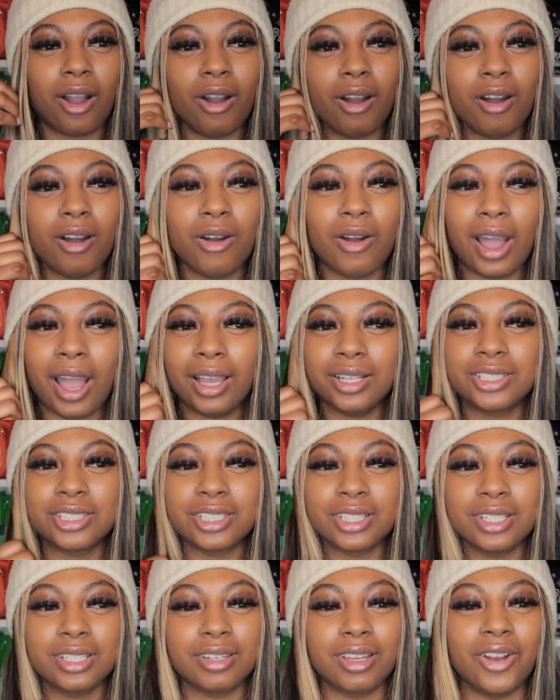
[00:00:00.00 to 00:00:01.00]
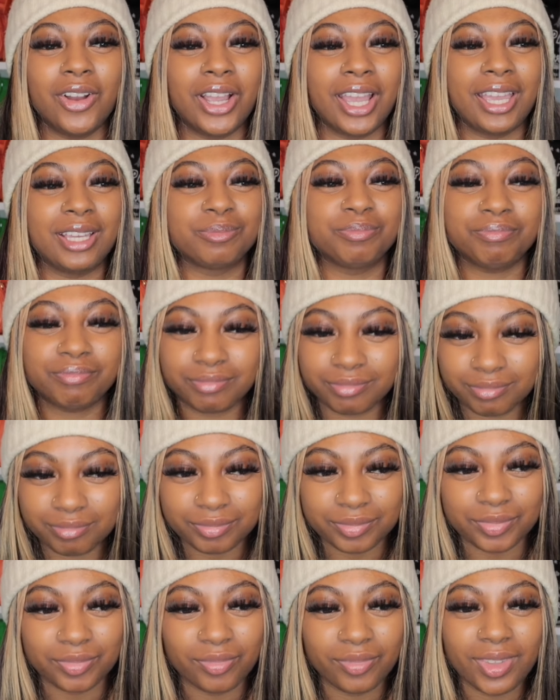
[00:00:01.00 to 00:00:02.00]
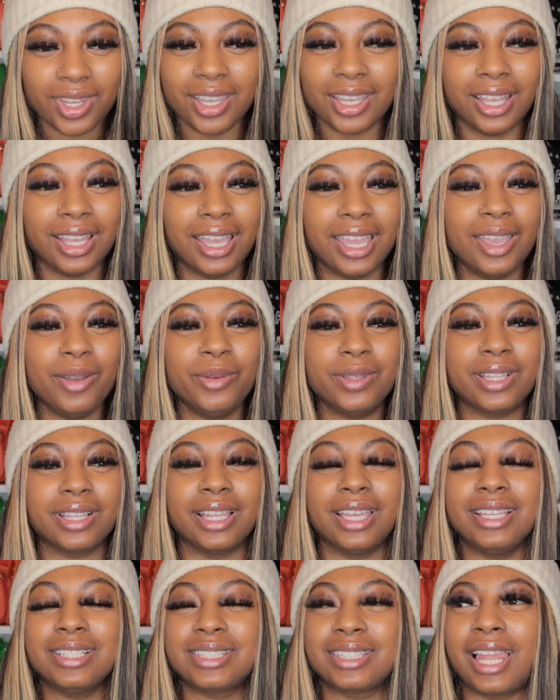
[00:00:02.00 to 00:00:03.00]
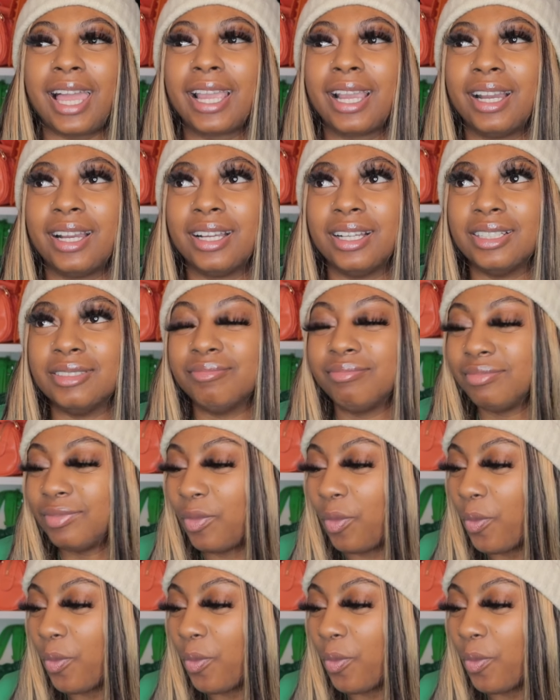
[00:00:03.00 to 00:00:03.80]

all I should, okay, it it's like a